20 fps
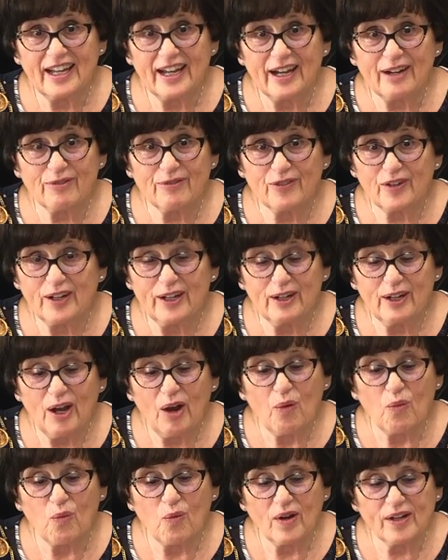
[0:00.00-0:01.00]
every
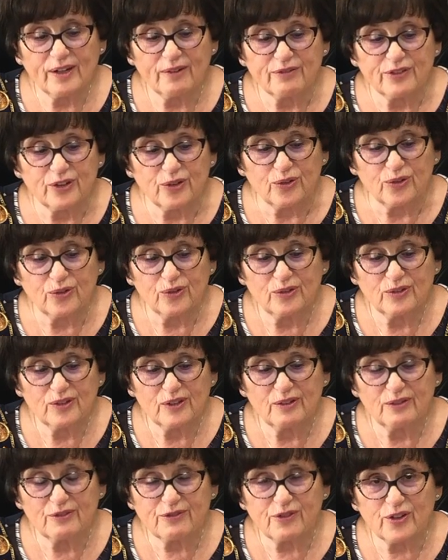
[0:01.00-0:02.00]
one of you
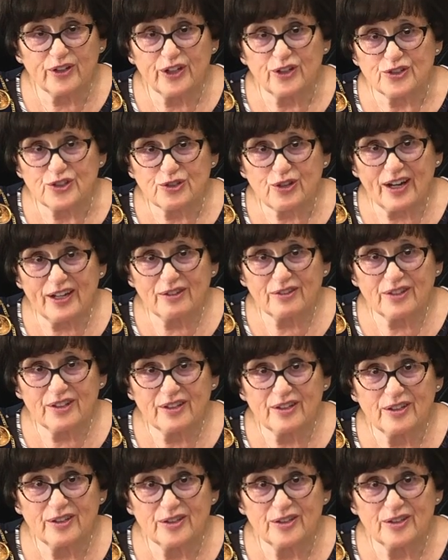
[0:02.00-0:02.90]
for your strength,